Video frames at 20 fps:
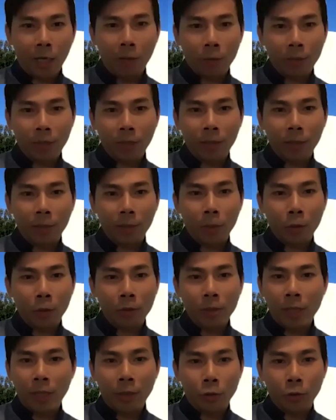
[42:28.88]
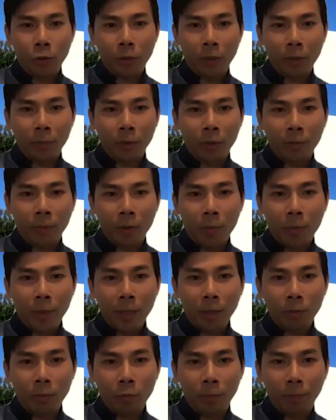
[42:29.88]
say the most enjoyable
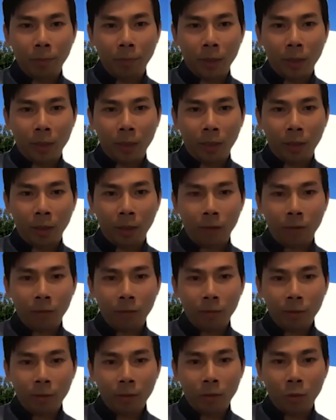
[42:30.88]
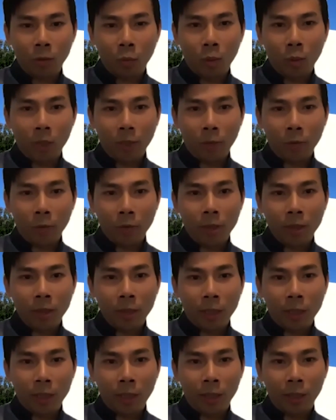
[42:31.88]
moment would be the one you
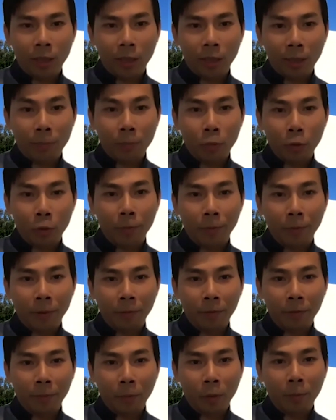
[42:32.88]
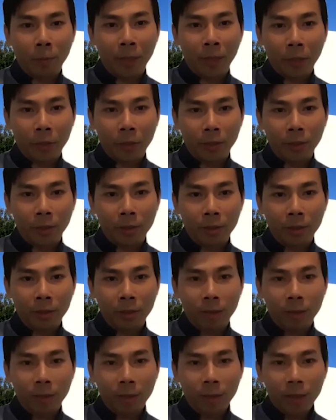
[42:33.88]
see the improvement from your patients.
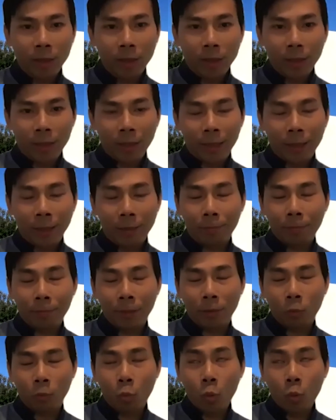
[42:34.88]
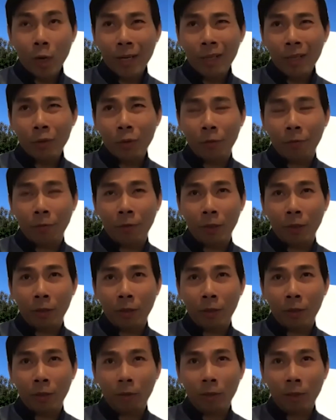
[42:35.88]
But whether you
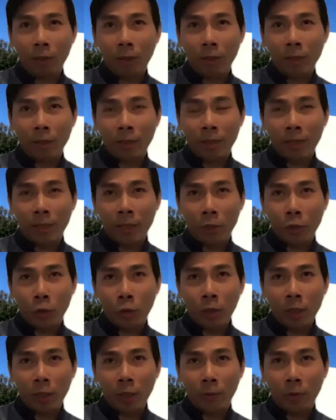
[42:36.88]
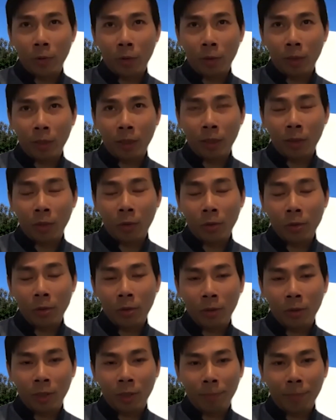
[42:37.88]
feel it is enjoyable, it
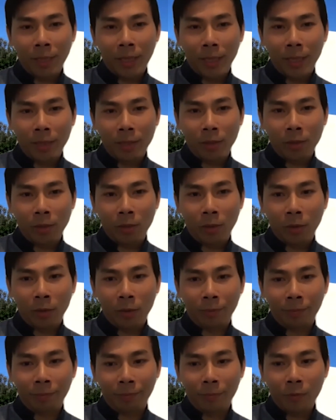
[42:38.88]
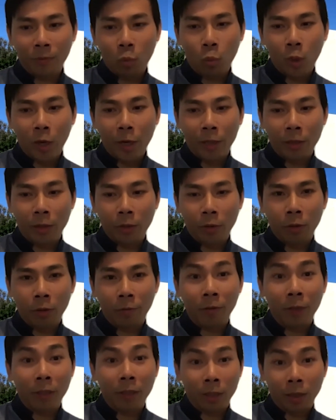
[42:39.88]
also depends on whether you
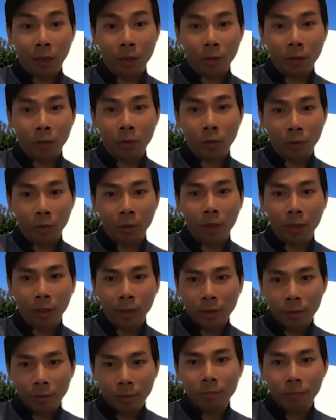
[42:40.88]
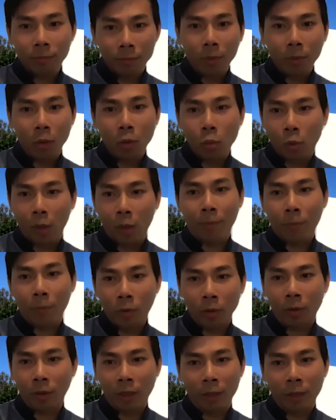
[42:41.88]
fit into this program
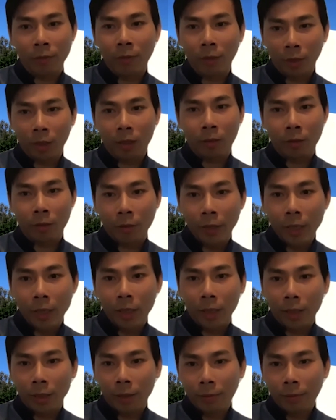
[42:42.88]
or even career.